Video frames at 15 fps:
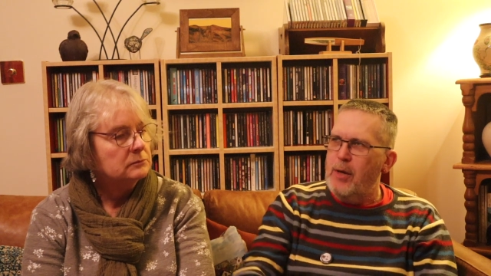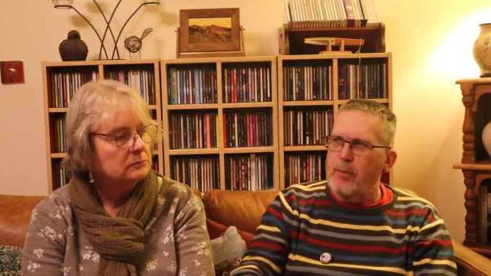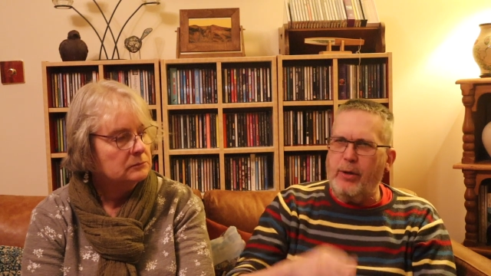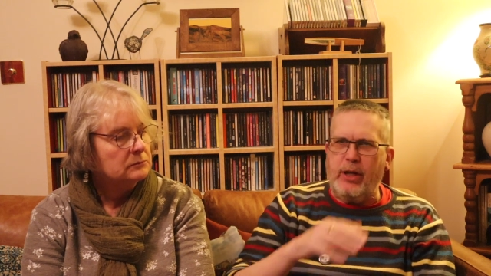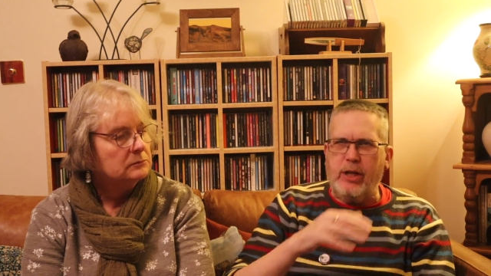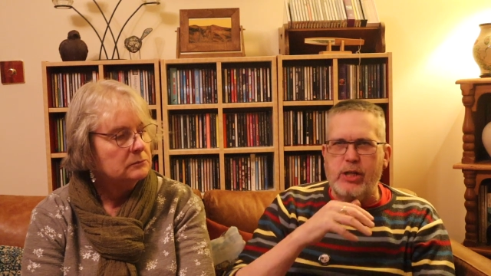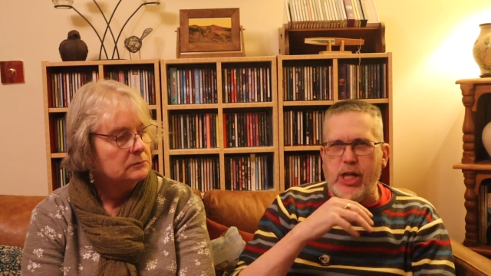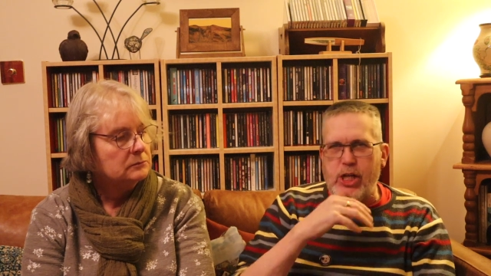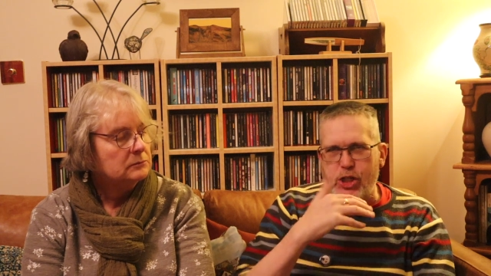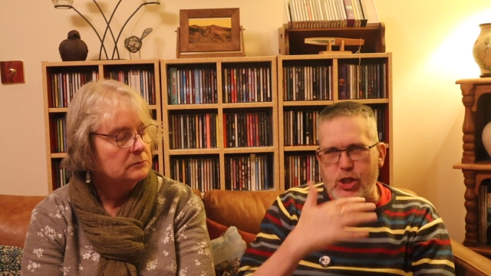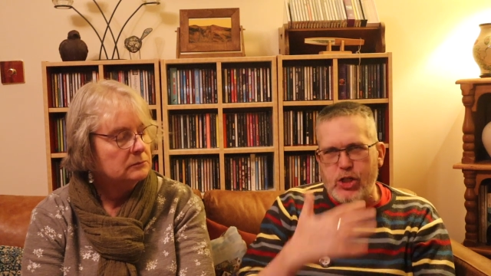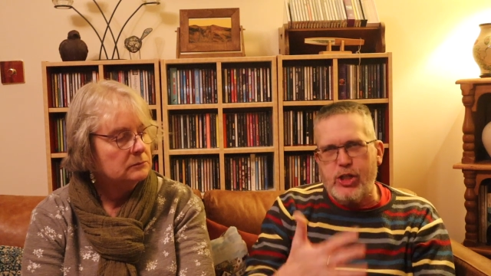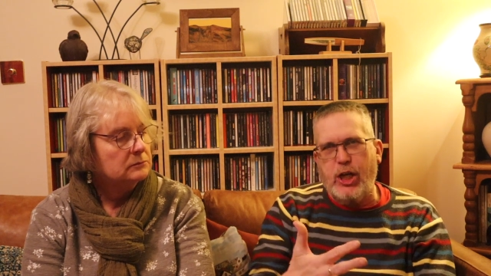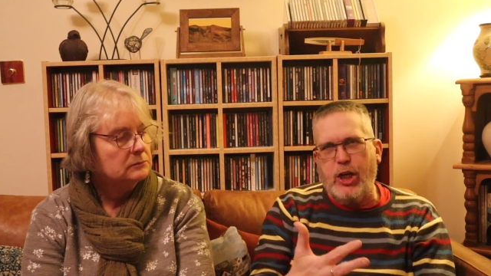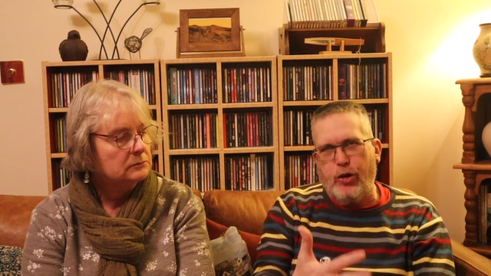Speaker 1: But it's
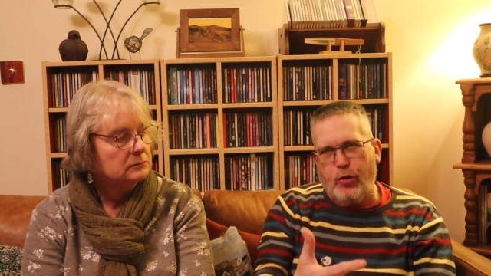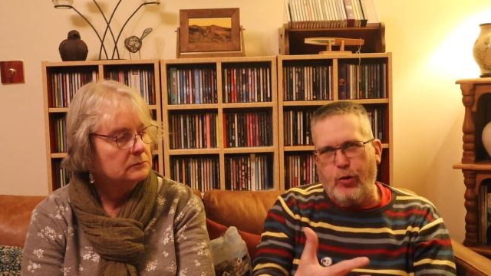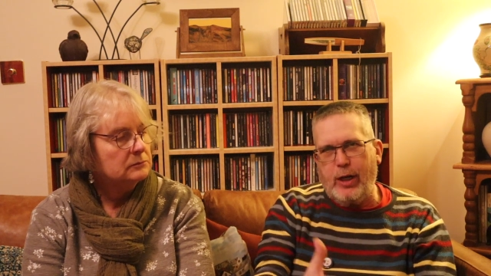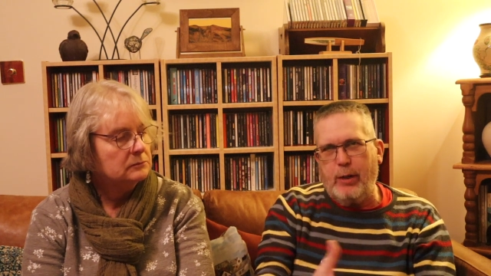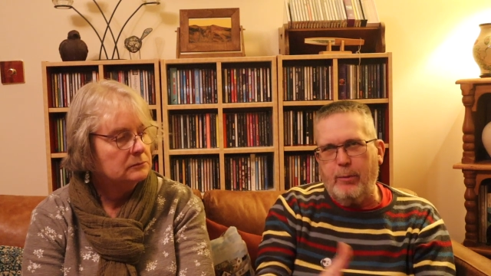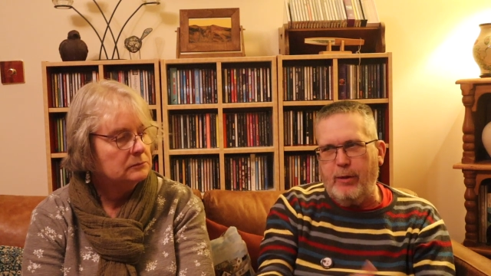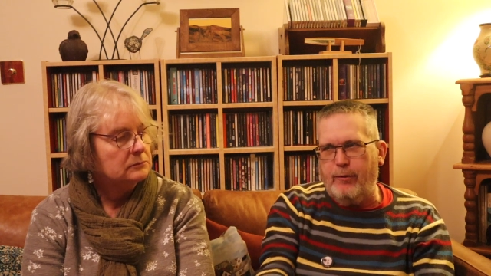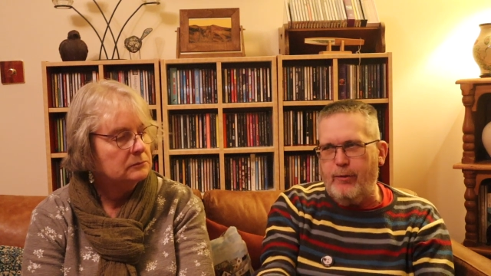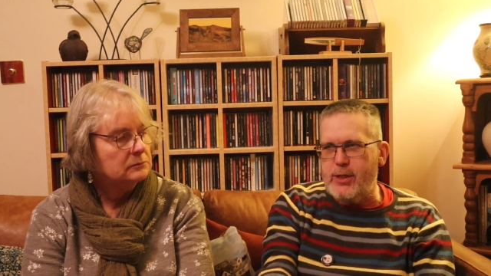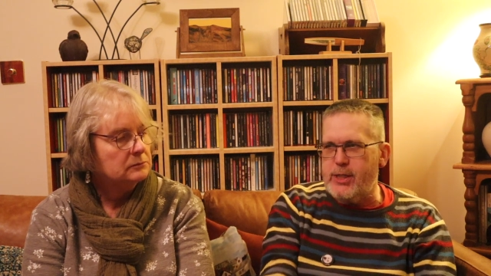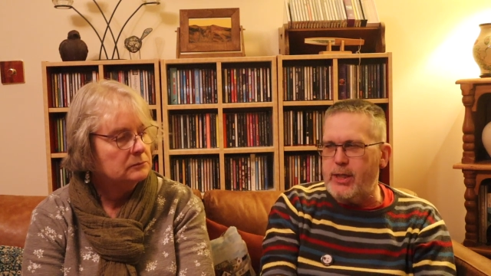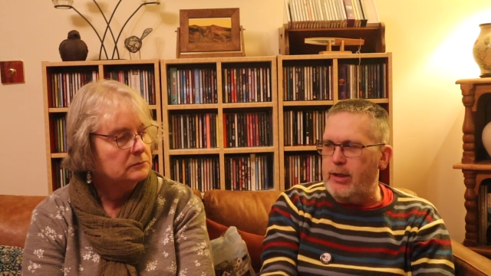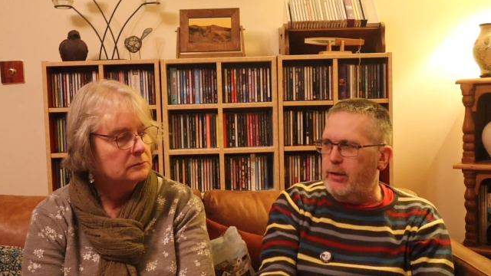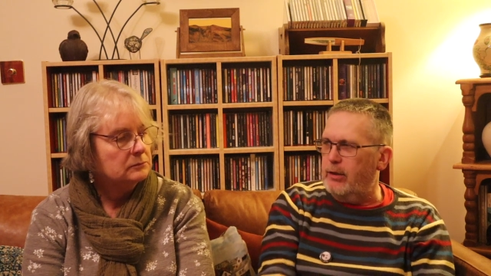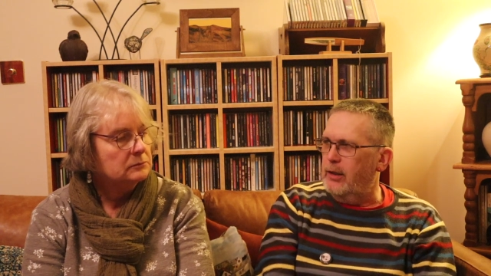just incredibly
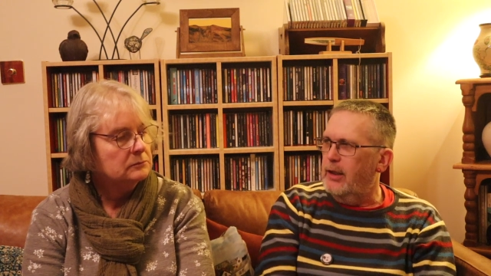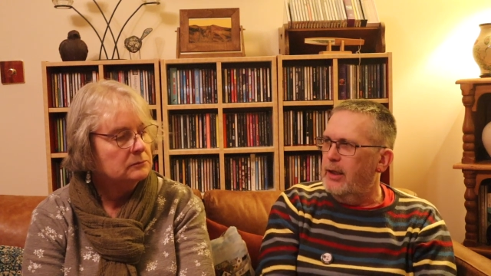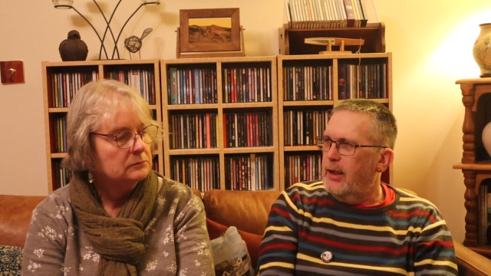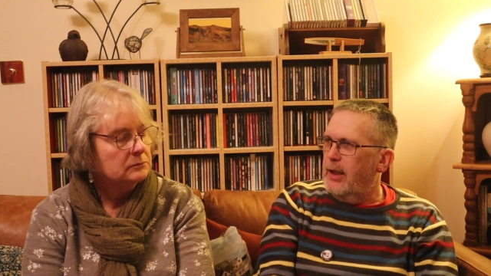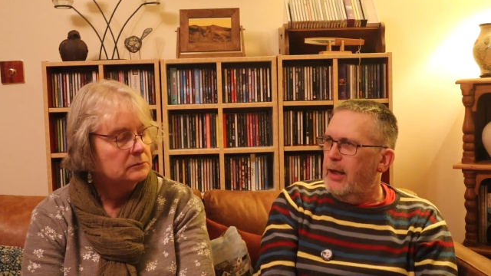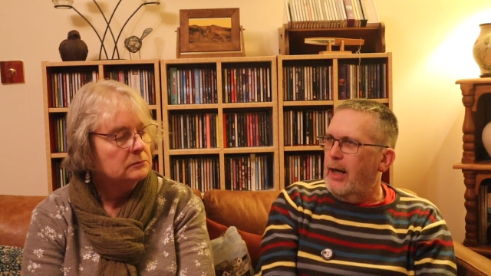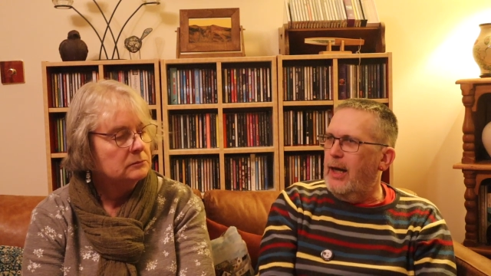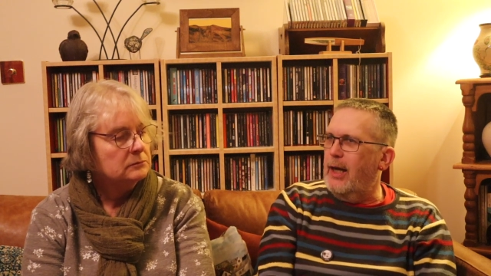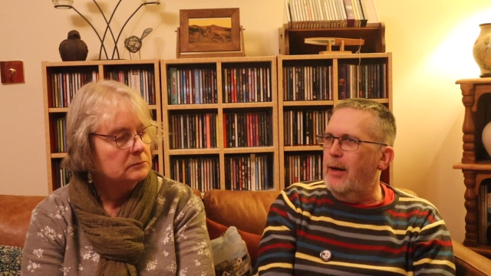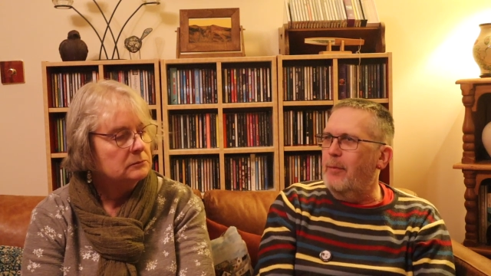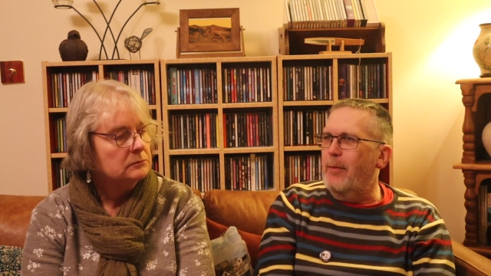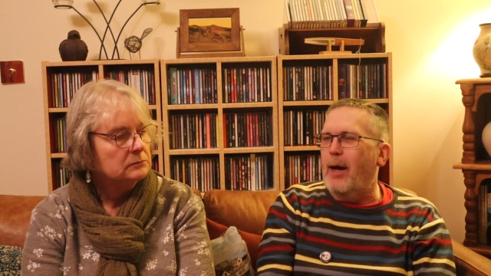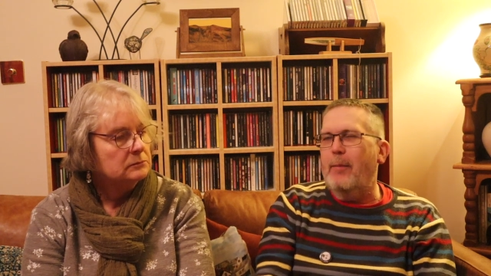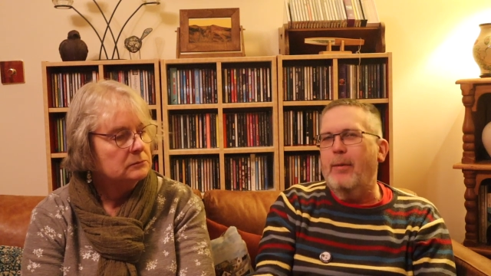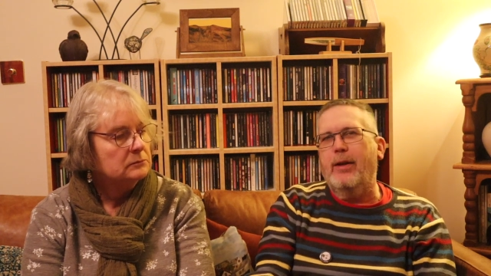physical. Um, I